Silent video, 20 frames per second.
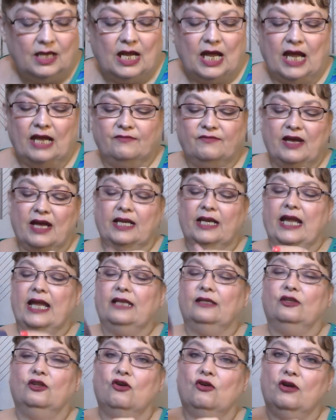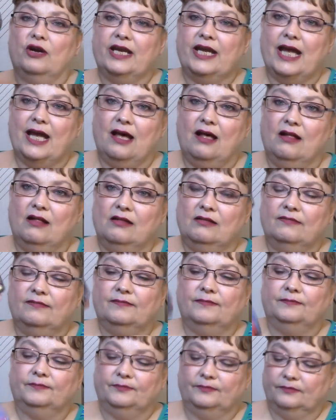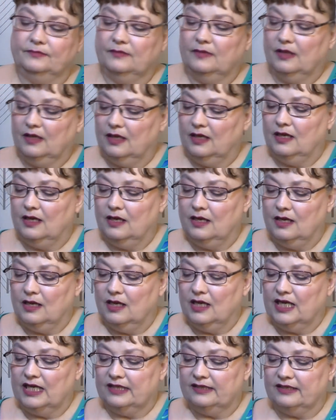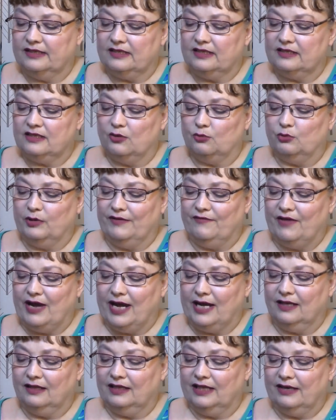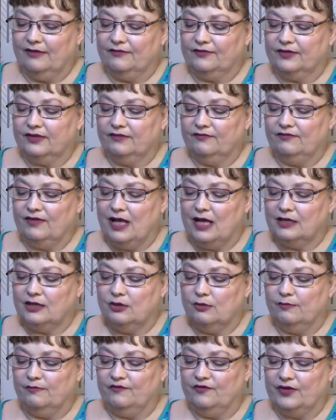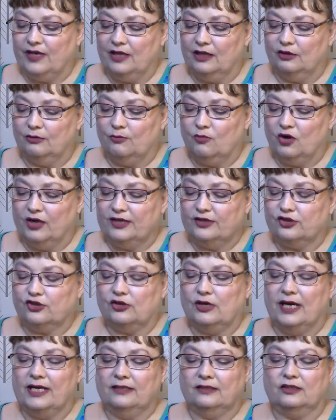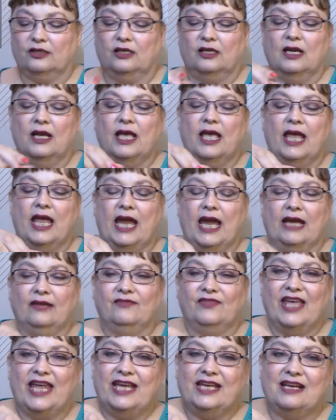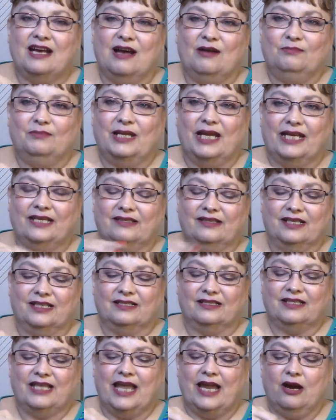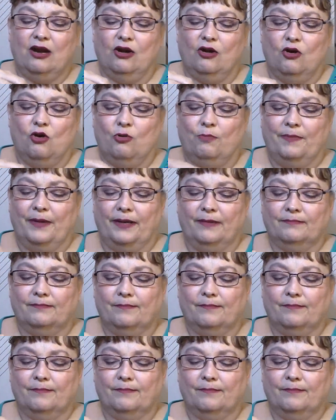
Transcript: I've got a L'Oreal, this is a Revitalift Volume Filler Moisturizer. And they come like this. They are open.